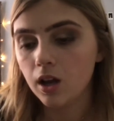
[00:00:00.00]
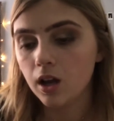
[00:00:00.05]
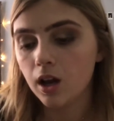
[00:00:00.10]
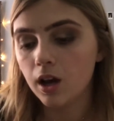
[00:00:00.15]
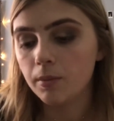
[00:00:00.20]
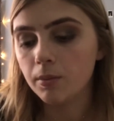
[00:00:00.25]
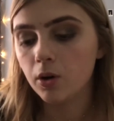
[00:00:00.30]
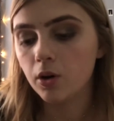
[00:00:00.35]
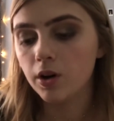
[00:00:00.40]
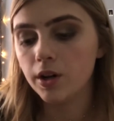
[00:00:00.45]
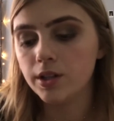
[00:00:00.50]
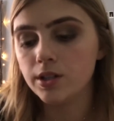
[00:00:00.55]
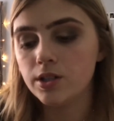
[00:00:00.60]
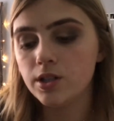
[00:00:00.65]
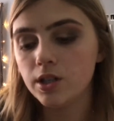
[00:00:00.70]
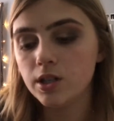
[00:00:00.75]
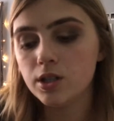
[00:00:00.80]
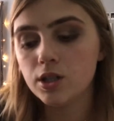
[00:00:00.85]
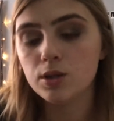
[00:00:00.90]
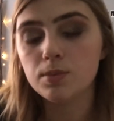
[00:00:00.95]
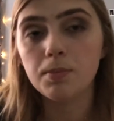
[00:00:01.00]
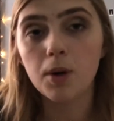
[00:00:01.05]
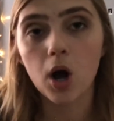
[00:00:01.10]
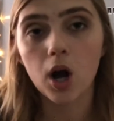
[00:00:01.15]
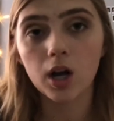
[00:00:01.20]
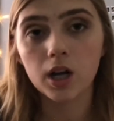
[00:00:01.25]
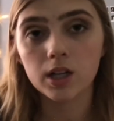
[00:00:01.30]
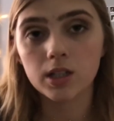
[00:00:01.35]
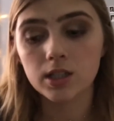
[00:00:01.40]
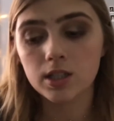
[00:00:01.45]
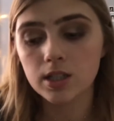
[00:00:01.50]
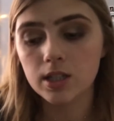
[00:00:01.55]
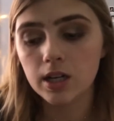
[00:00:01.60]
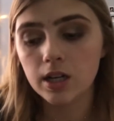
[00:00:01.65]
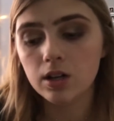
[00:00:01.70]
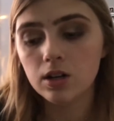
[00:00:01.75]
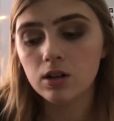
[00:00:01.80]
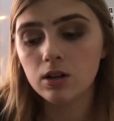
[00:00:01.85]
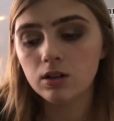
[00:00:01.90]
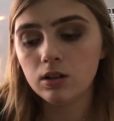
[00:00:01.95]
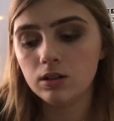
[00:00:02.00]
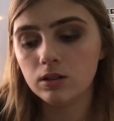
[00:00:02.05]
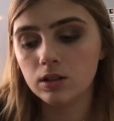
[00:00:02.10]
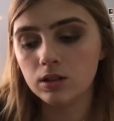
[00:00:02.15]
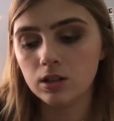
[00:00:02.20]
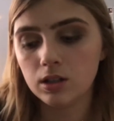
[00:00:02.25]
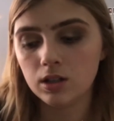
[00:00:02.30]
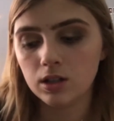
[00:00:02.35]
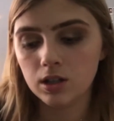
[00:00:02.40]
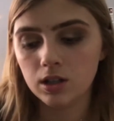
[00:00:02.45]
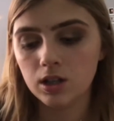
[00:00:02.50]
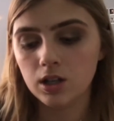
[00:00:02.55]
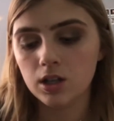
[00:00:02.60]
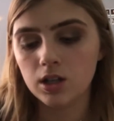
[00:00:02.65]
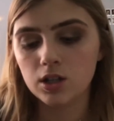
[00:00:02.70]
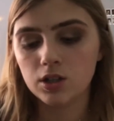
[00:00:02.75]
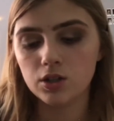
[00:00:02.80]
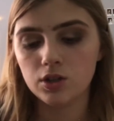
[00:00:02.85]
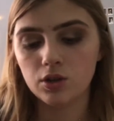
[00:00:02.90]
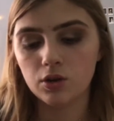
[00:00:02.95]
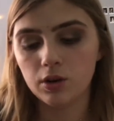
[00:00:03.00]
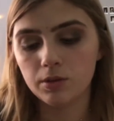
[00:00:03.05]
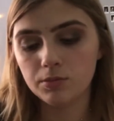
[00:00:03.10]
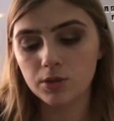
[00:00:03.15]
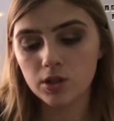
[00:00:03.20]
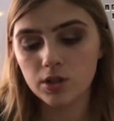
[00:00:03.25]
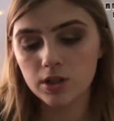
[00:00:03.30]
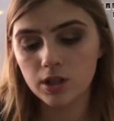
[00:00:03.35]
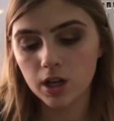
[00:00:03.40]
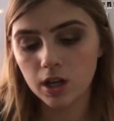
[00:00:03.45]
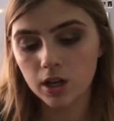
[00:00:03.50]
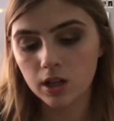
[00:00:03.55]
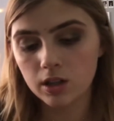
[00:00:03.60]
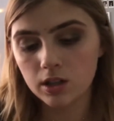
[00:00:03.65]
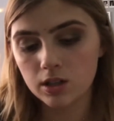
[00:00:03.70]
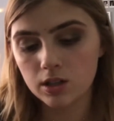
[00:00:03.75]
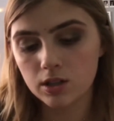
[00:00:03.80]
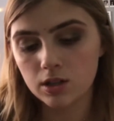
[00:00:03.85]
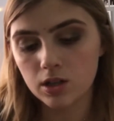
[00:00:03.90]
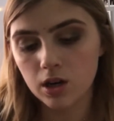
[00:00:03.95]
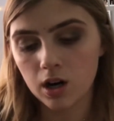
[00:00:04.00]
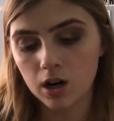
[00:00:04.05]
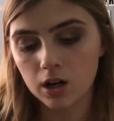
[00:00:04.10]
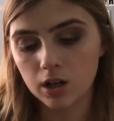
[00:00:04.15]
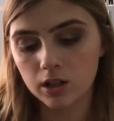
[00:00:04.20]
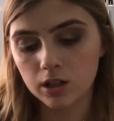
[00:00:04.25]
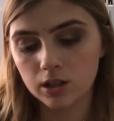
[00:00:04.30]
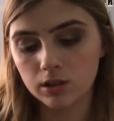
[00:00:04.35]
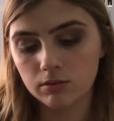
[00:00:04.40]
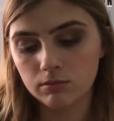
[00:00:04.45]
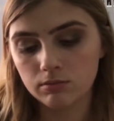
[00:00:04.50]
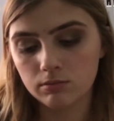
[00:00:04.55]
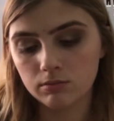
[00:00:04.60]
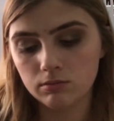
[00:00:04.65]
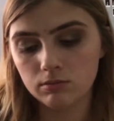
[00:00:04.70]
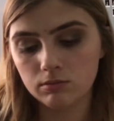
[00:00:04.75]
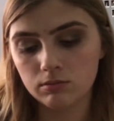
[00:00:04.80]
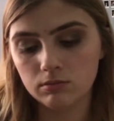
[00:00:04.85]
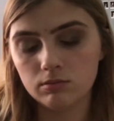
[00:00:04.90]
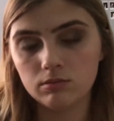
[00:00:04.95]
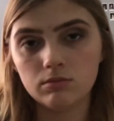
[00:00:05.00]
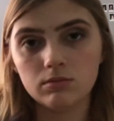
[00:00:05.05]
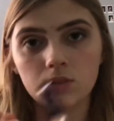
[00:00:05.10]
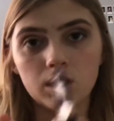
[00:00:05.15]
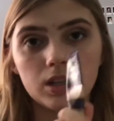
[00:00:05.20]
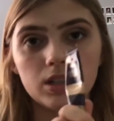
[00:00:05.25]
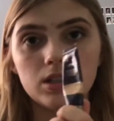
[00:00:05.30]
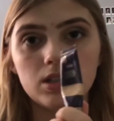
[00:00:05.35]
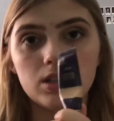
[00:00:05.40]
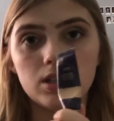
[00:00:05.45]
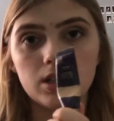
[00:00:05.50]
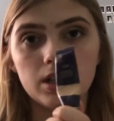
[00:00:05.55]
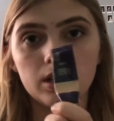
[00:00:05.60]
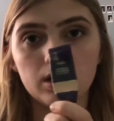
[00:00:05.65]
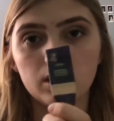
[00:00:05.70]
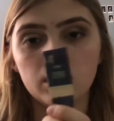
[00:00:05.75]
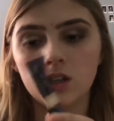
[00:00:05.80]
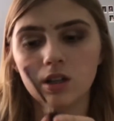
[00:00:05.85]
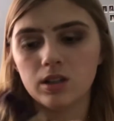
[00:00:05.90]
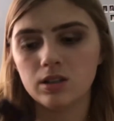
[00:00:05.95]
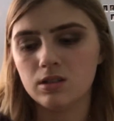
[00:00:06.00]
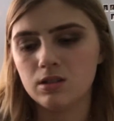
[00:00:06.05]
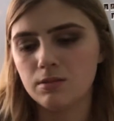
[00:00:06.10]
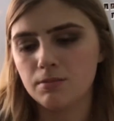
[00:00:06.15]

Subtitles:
I'm going to spot conceal. So I'm just taking this Tarte concealer. It's